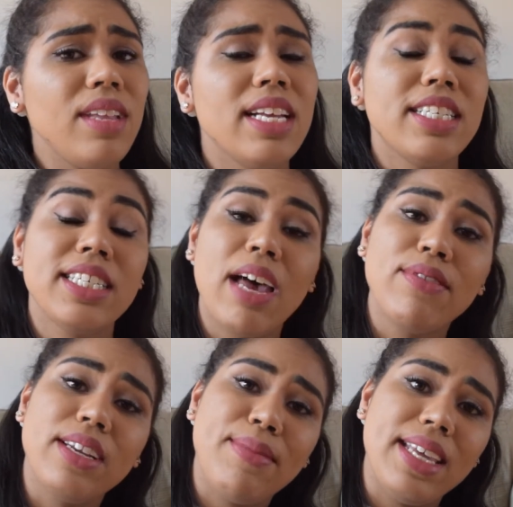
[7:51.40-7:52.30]
just have
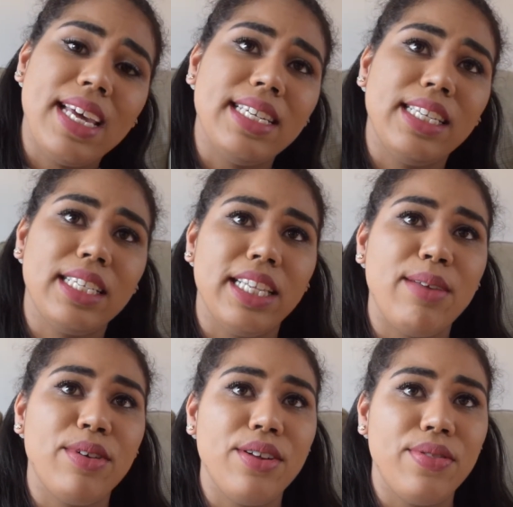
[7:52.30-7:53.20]
to make that
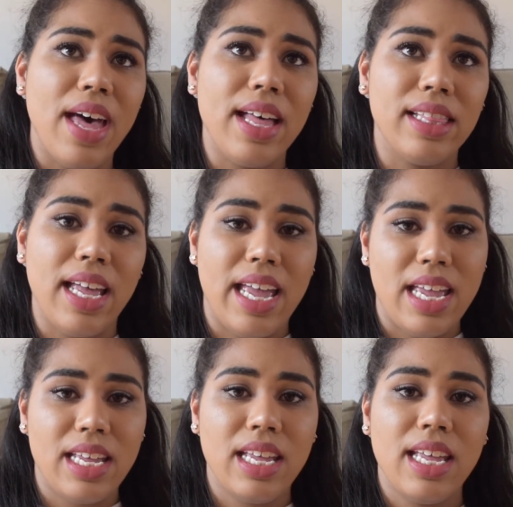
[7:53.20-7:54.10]
disclaimer that
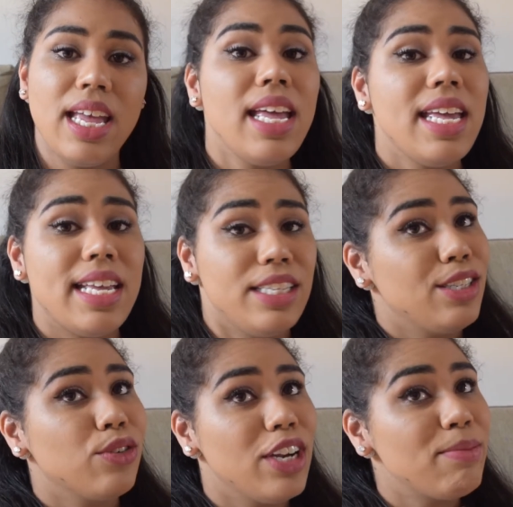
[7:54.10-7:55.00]
like
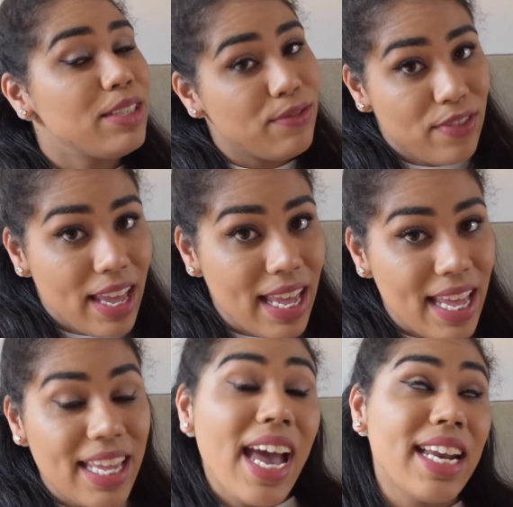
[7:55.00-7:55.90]
Instagram is
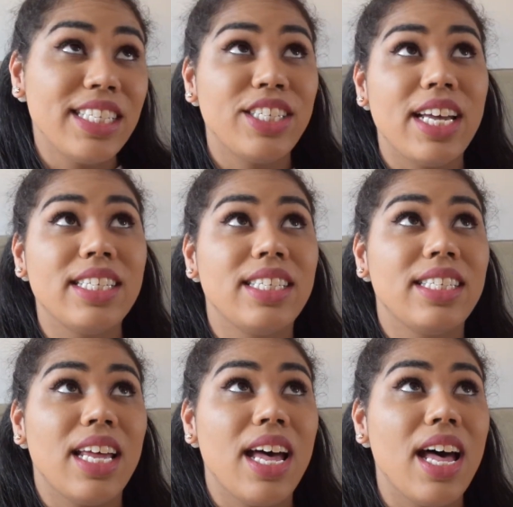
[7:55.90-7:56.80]
fake and it's
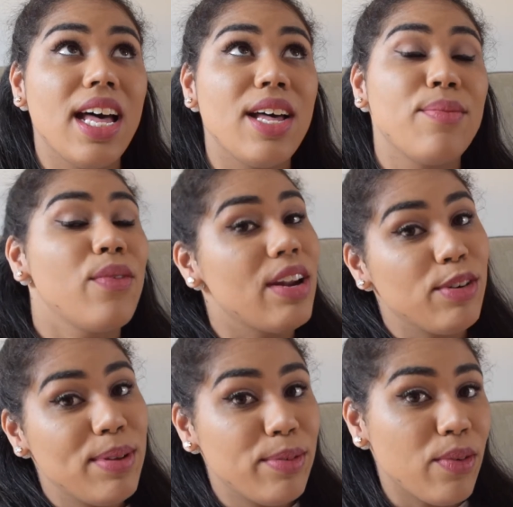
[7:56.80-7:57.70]
just whatever
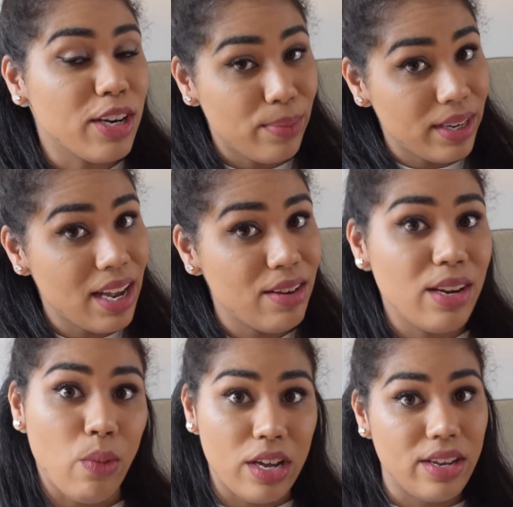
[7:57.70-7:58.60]
people want to put out
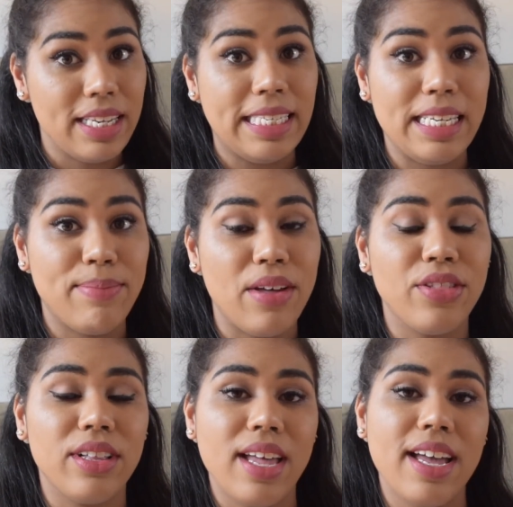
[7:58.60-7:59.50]
and want you to see about
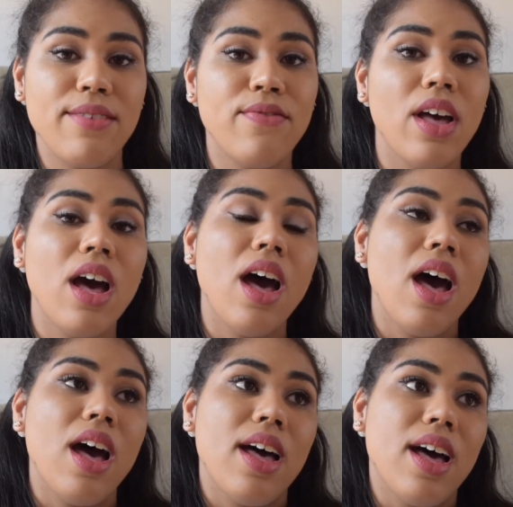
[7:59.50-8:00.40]
their life.
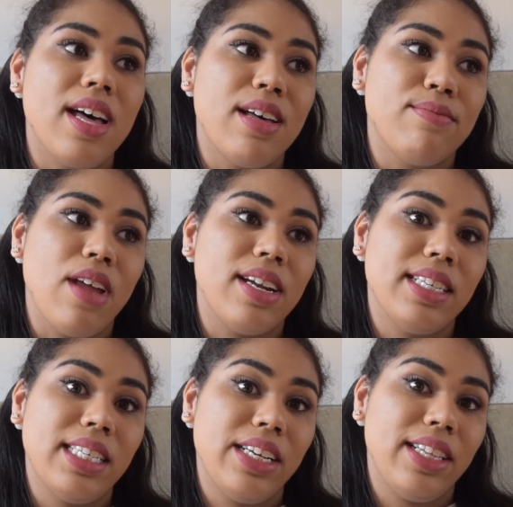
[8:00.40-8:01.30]
Not
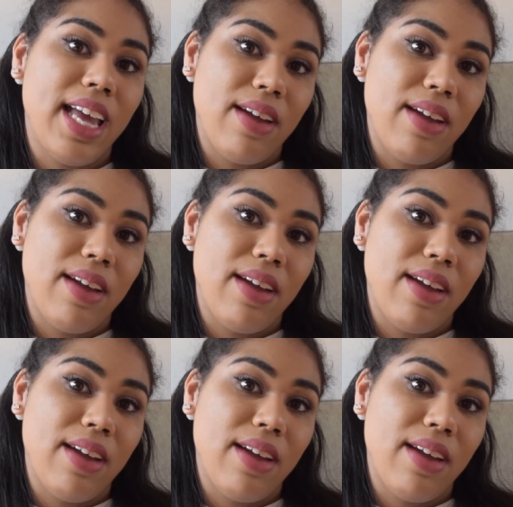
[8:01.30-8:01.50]
necessarily